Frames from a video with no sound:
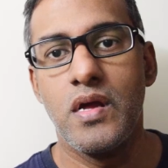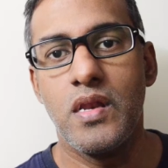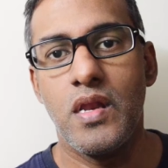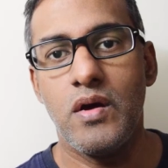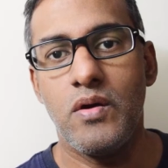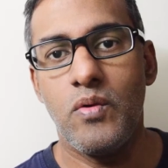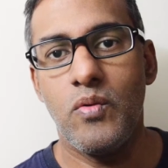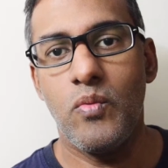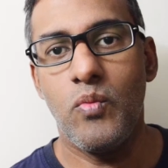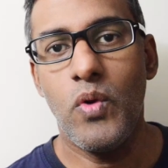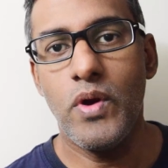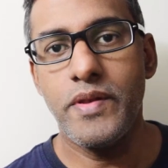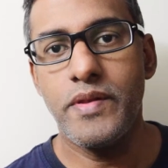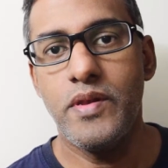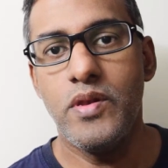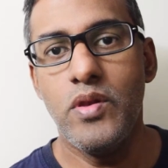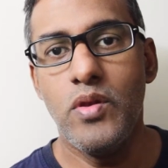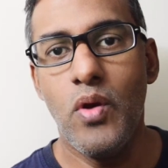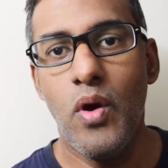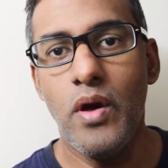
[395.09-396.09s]
Now what
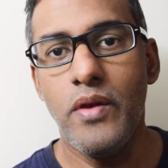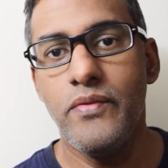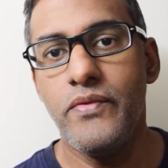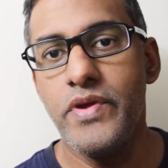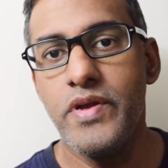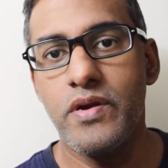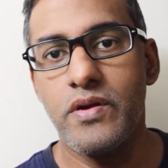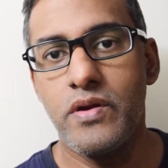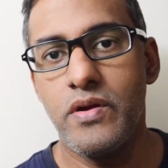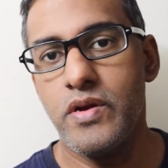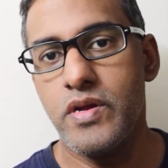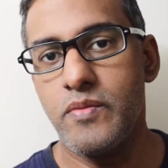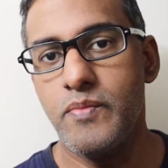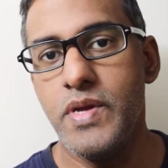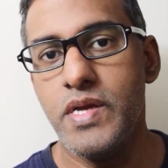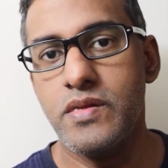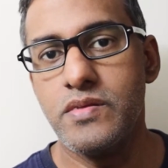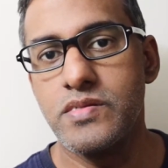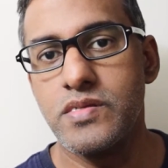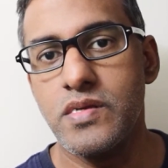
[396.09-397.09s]
non-reoccurring
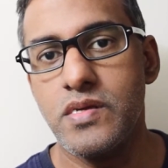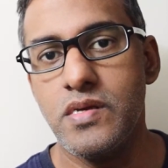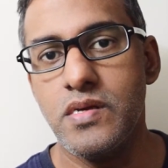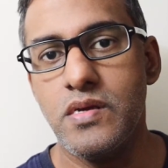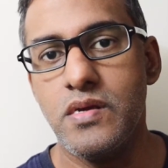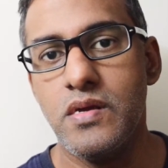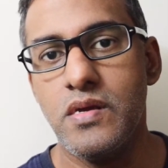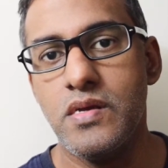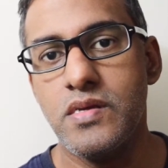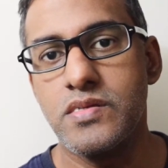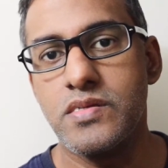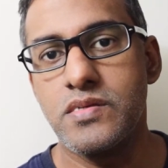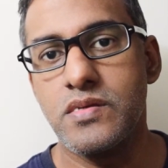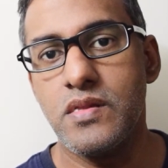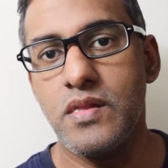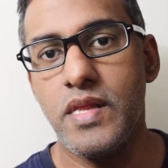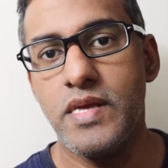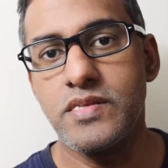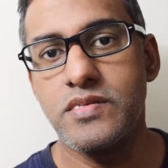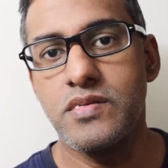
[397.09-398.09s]
means
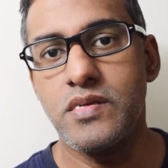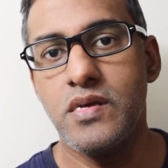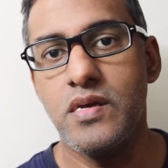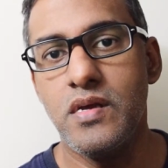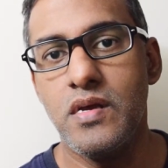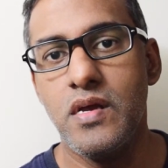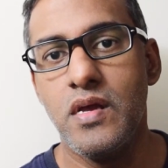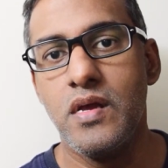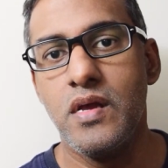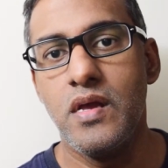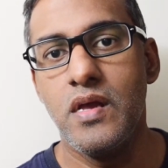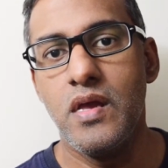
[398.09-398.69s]
is, let's say